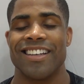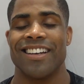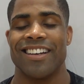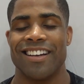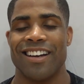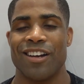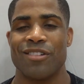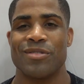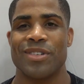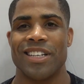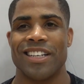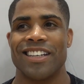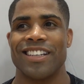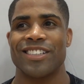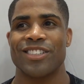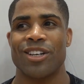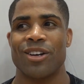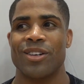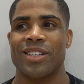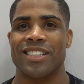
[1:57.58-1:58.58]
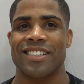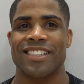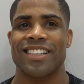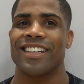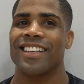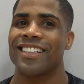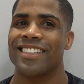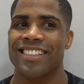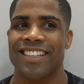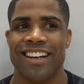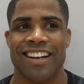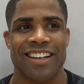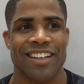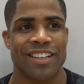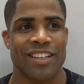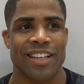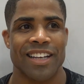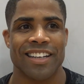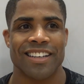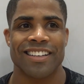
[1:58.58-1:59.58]
Yeah, I mean, it's always
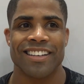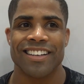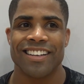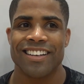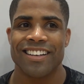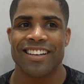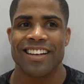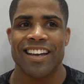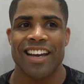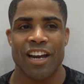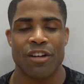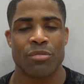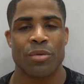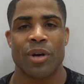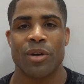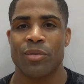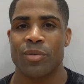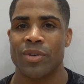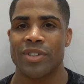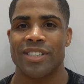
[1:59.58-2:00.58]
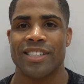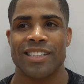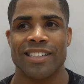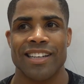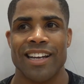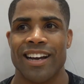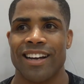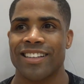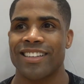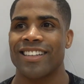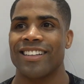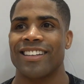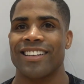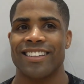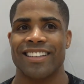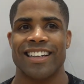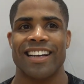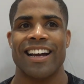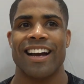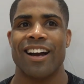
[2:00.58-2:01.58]
excited, like, everybody wants to knock
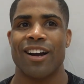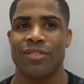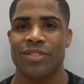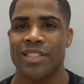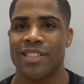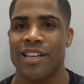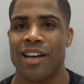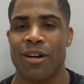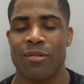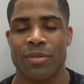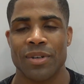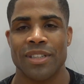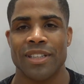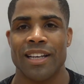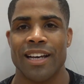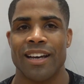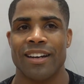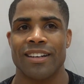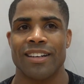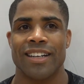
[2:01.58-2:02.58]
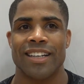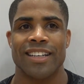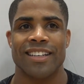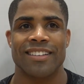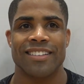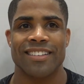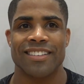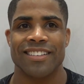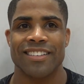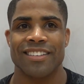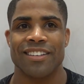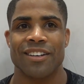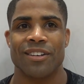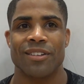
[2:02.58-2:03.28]
the guy off the top of the ladder, and, you